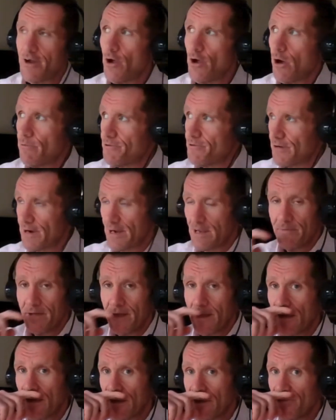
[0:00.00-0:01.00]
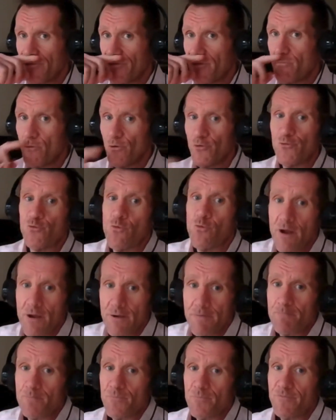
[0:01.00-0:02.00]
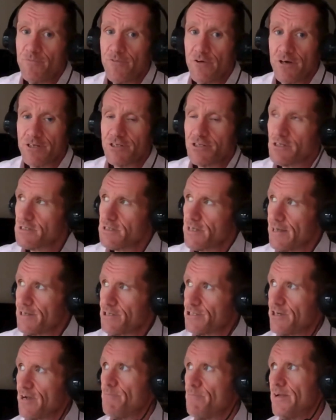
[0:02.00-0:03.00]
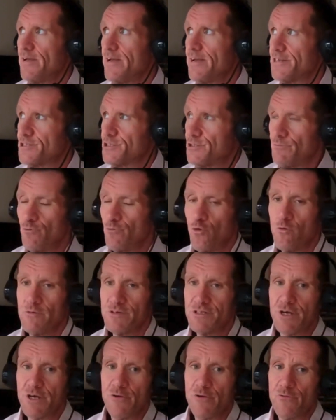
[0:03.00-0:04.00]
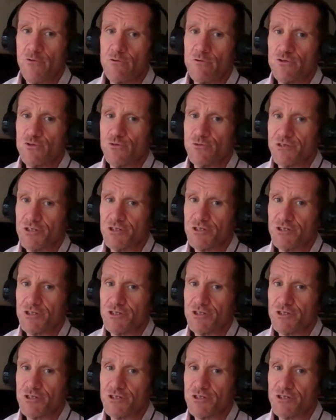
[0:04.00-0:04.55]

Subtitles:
I would recommend going and doing Module 1 first, because that generally is the raw materials or